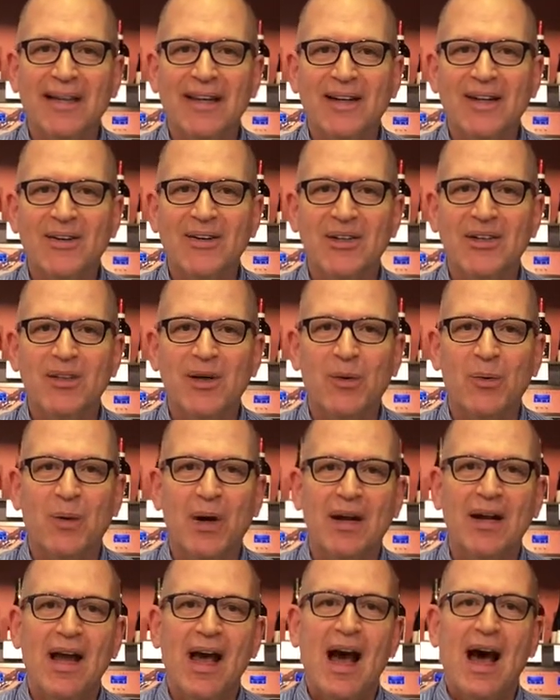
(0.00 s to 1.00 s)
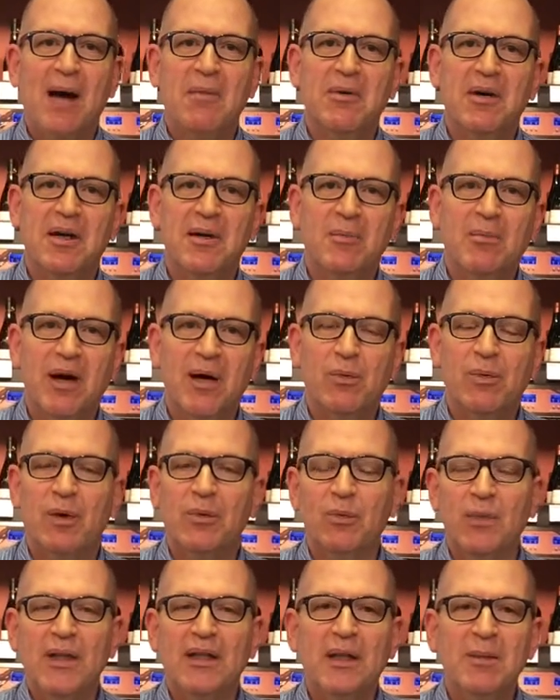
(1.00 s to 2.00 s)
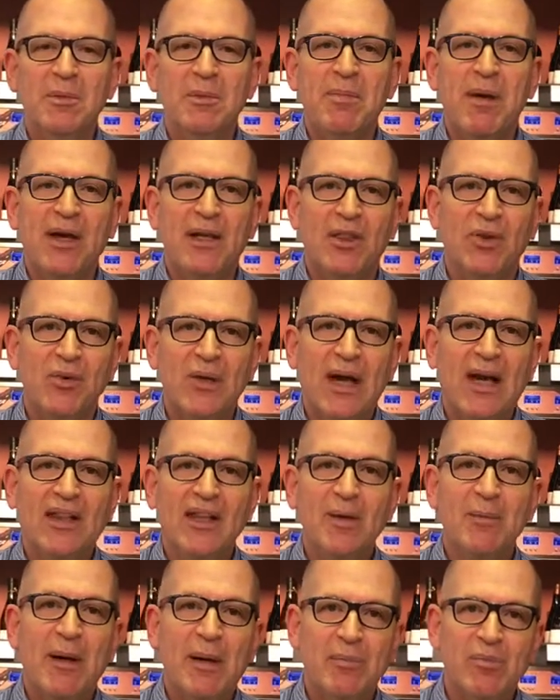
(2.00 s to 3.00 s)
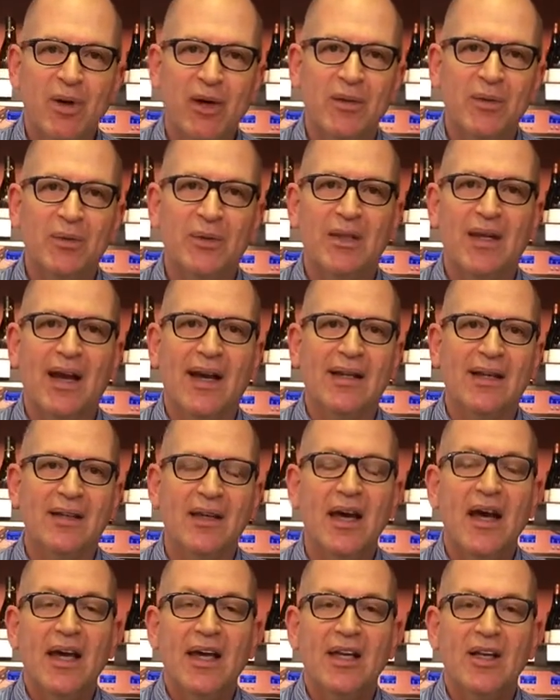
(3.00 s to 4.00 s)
They go, you know what, I'm going to buy one. Wait, let me buy three. I think my brother would like this.